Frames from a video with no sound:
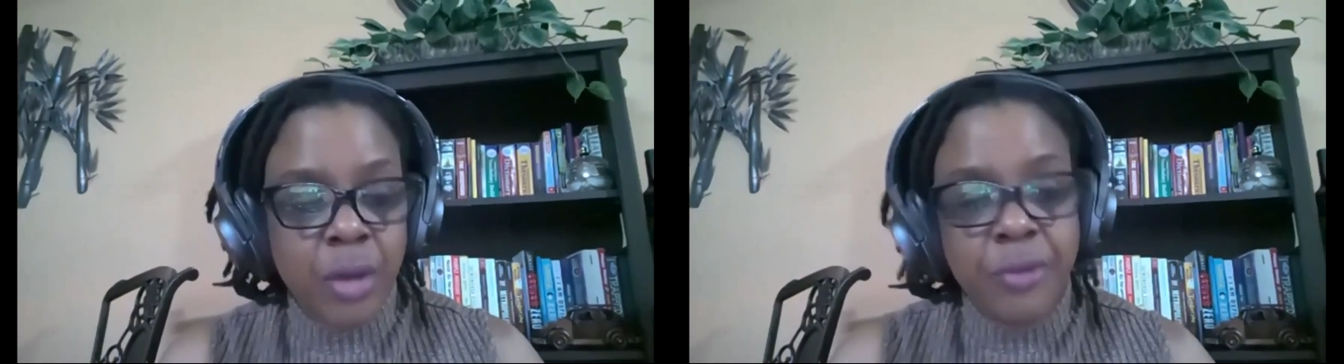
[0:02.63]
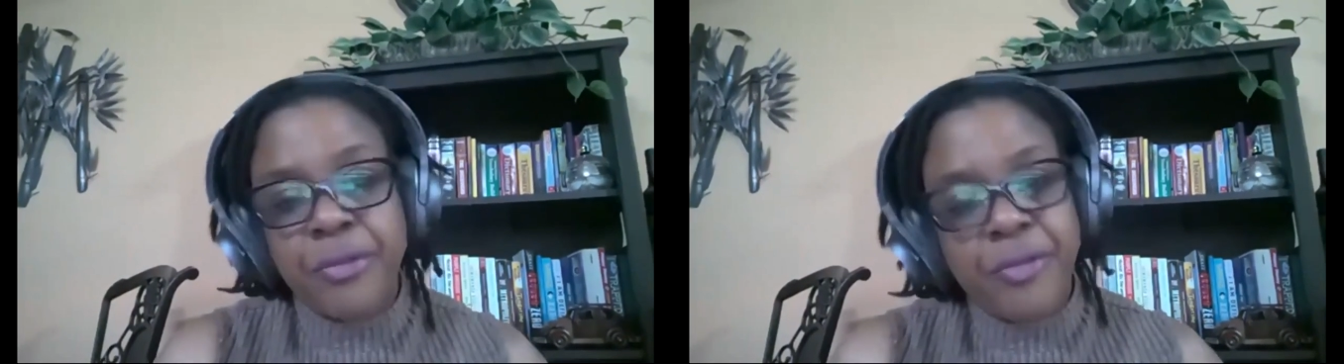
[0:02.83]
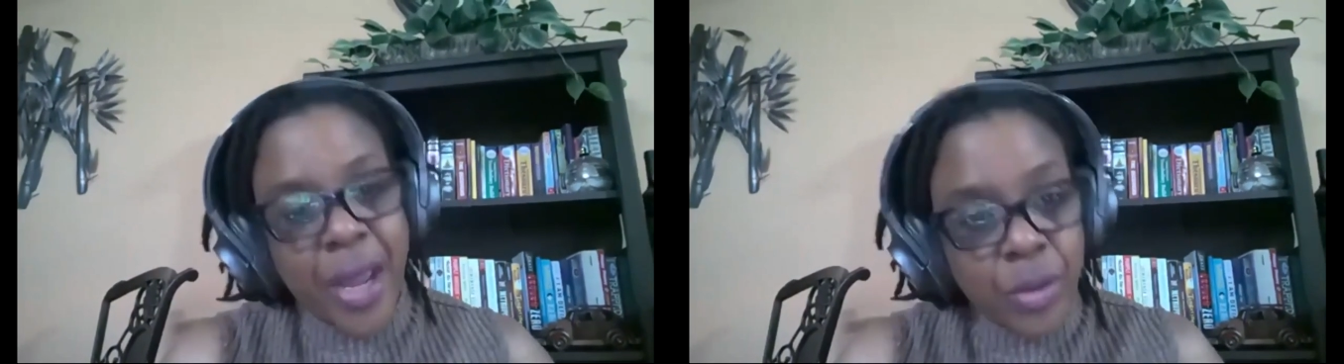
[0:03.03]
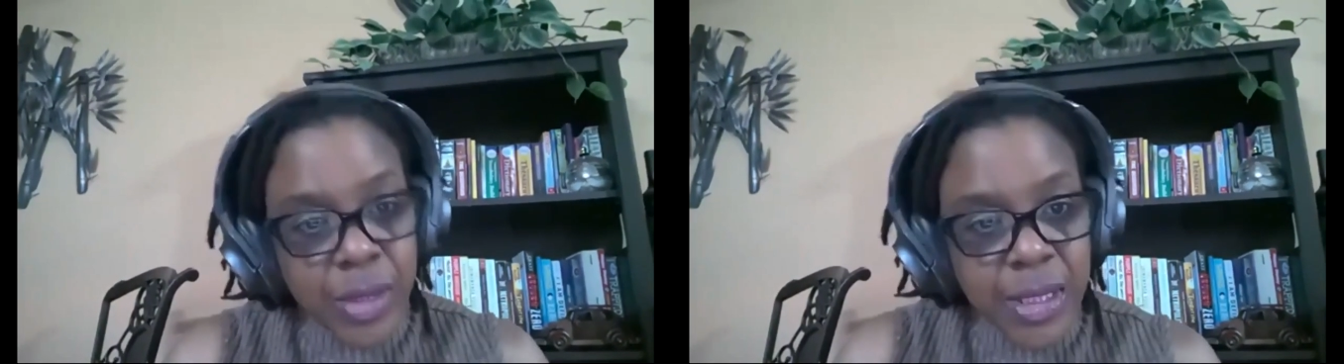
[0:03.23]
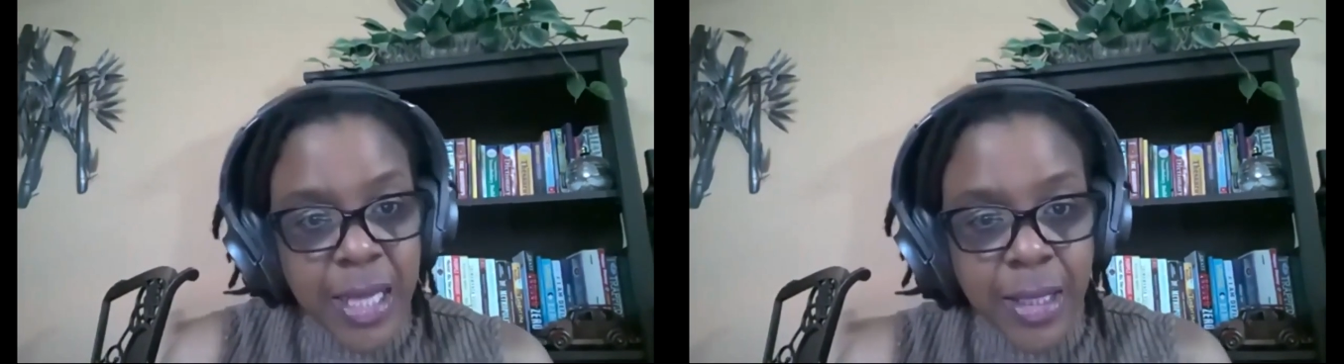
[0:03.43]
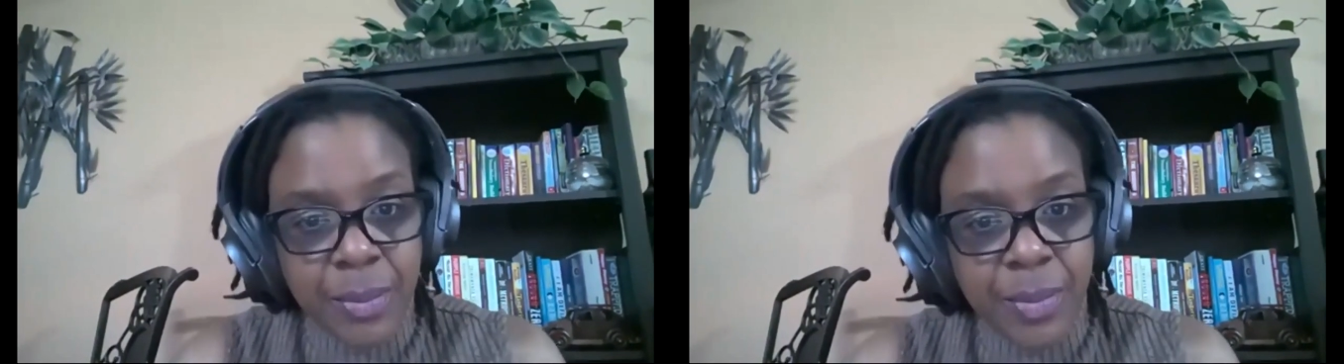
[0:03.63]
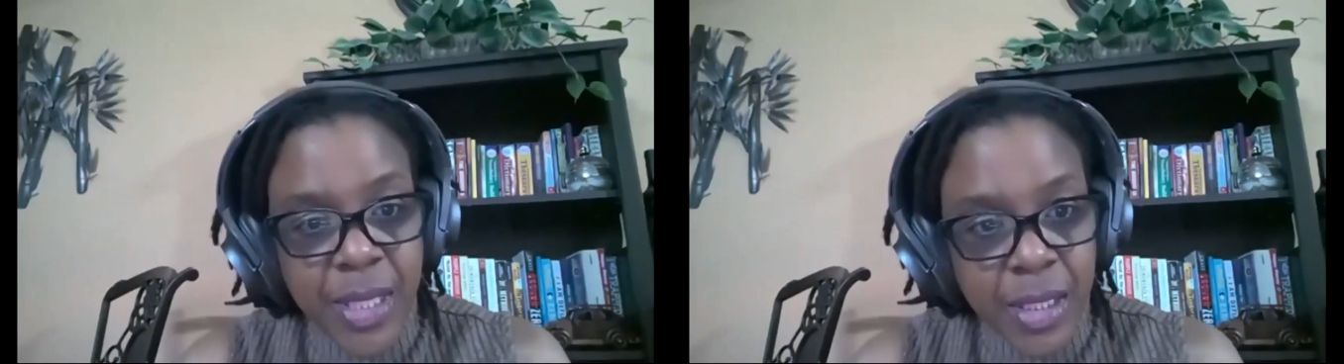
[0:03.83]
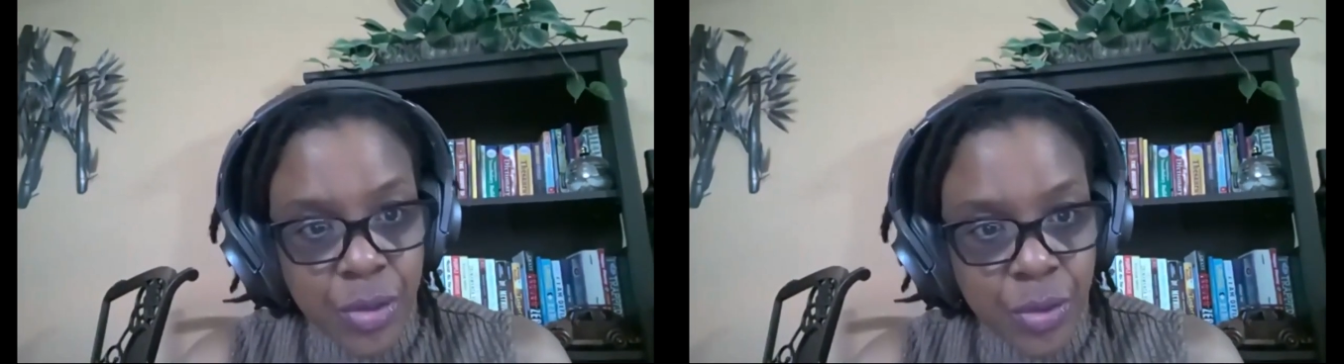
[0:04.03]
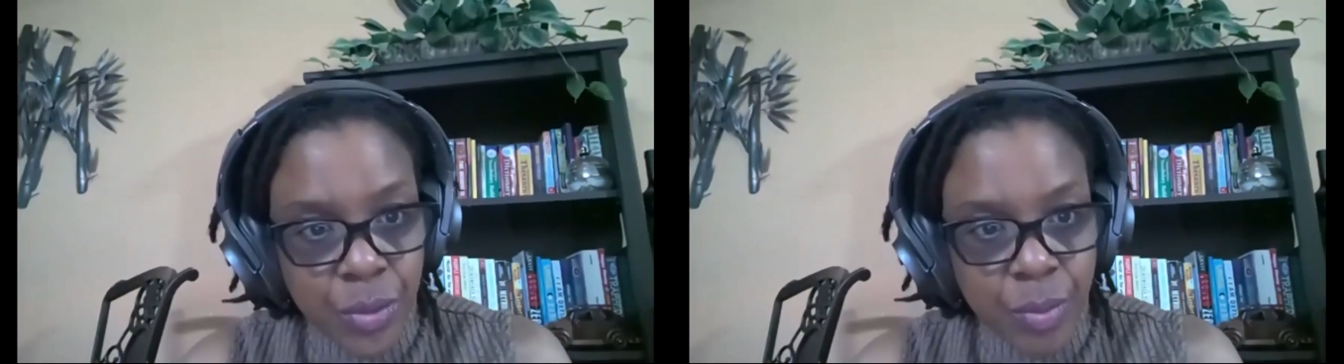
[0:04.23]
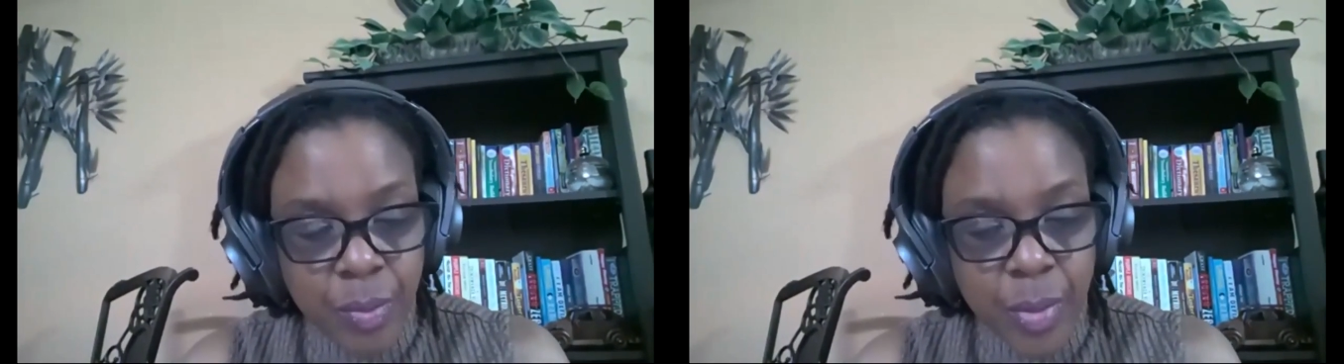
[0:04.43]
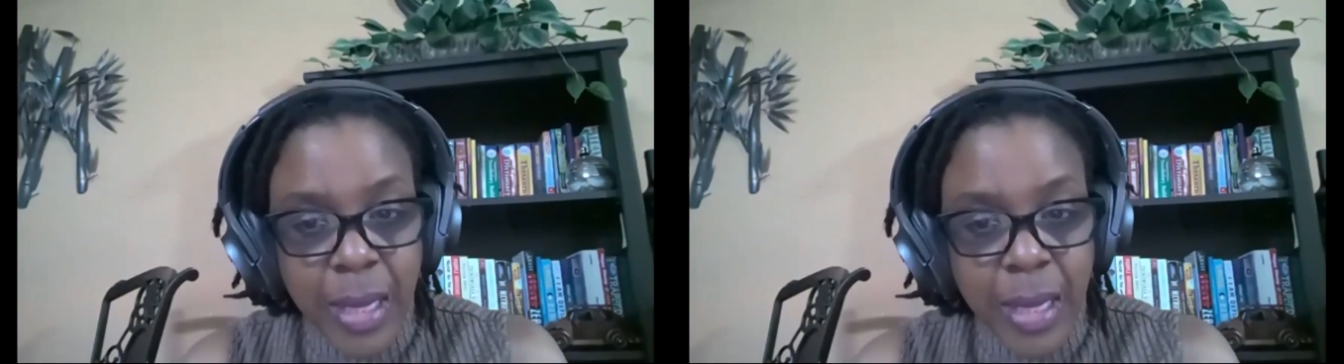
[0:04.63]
of the faculty at PSU,